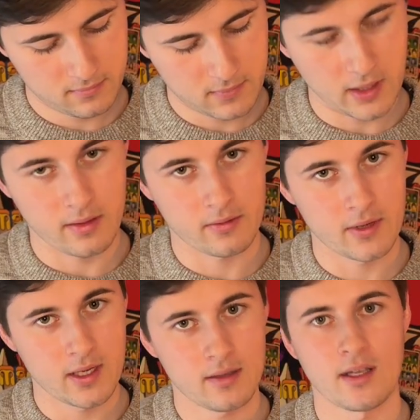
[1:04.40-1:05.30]
a
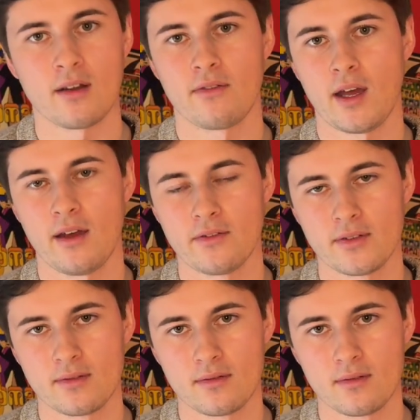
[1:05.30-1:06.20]
3, and a 5,
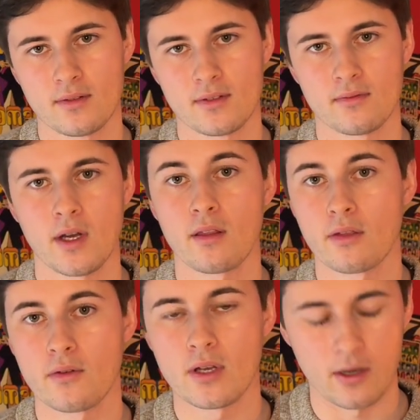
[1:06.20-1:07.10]
right?
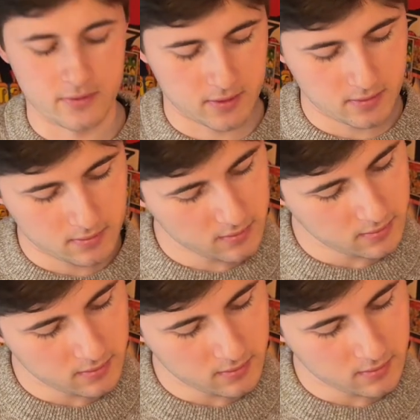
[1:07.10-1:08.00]
3 notes
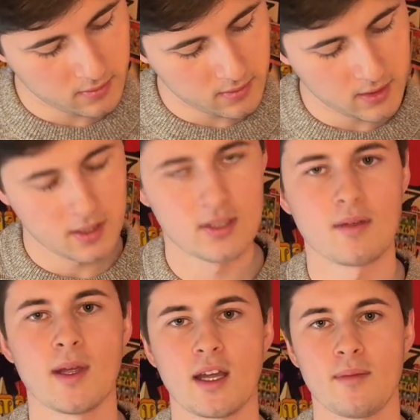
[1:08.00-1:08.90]
to
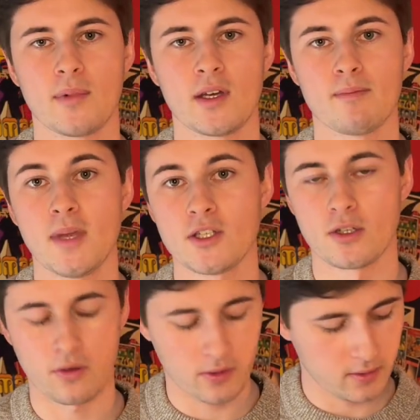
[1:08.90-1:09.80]
make up a major
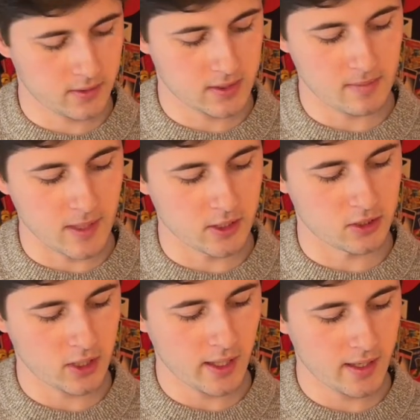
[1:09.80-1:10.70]
chord, a C major
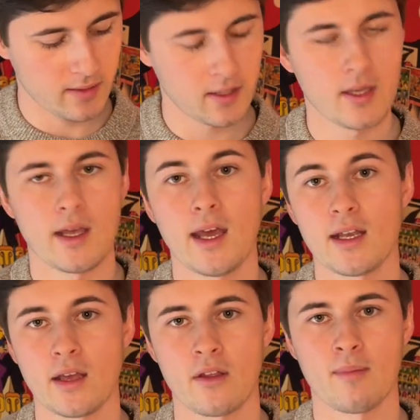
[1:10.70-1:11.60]
triad, any
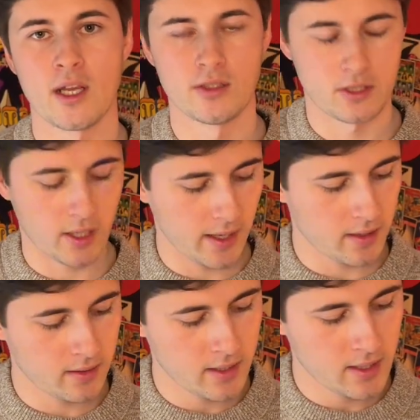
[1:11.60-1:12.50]
other major triad.
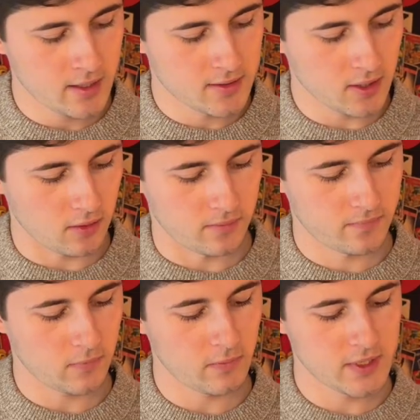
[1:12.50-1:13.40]
So
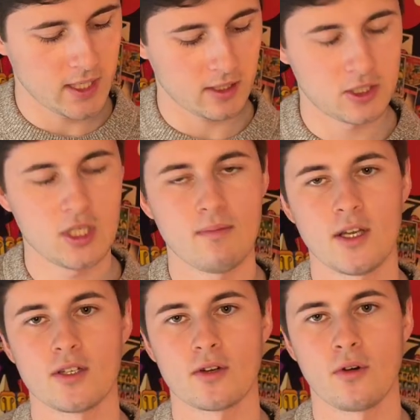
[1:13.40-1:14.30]
when we take a G
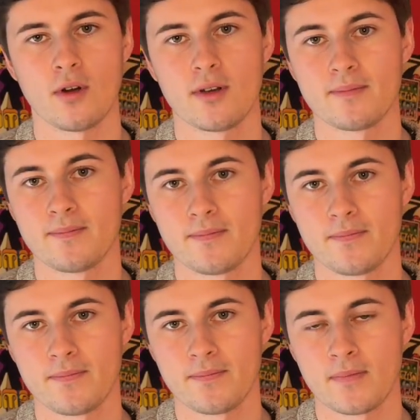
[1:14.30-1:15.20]
major chord
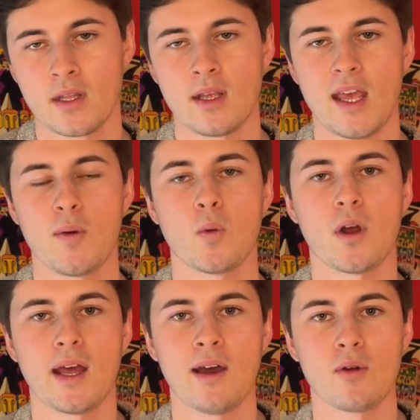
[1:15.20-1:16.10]
and we want
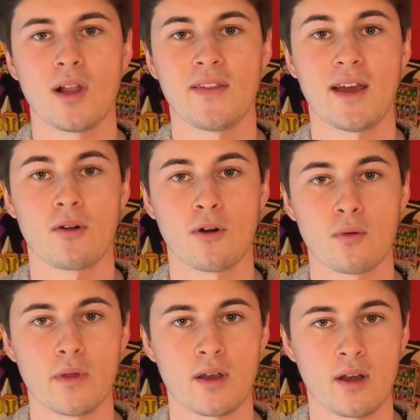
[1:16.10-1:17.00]
to outline that chord
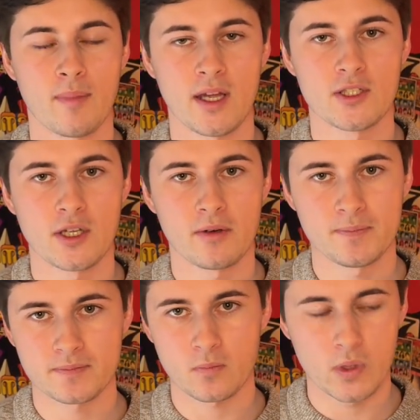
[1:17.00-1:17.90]
with an arpeggio,
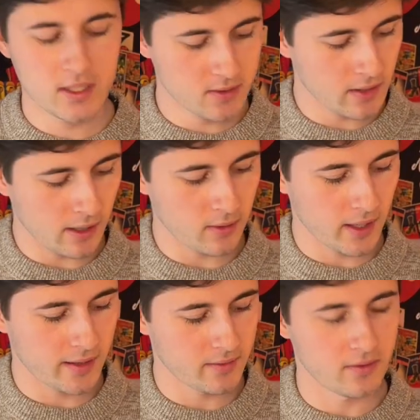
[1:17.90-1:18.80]
we need to
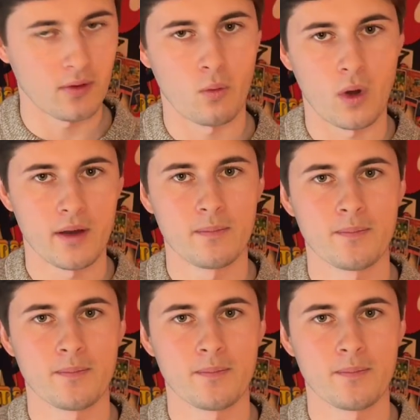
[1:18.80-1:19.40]
outline the 1,